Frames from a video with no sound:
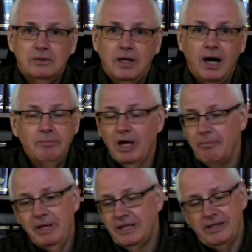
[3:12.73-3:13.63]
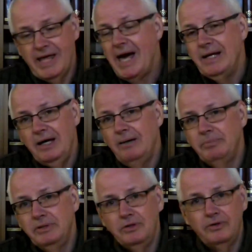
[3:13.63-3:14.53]
Now, I'm not making that up.
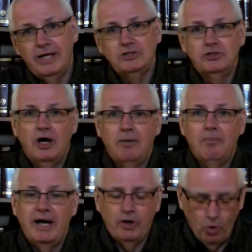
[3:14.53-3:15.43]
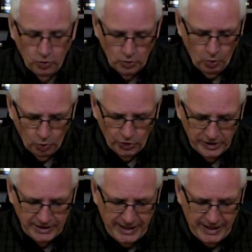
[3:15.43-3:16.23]
You know, that's not my own wording.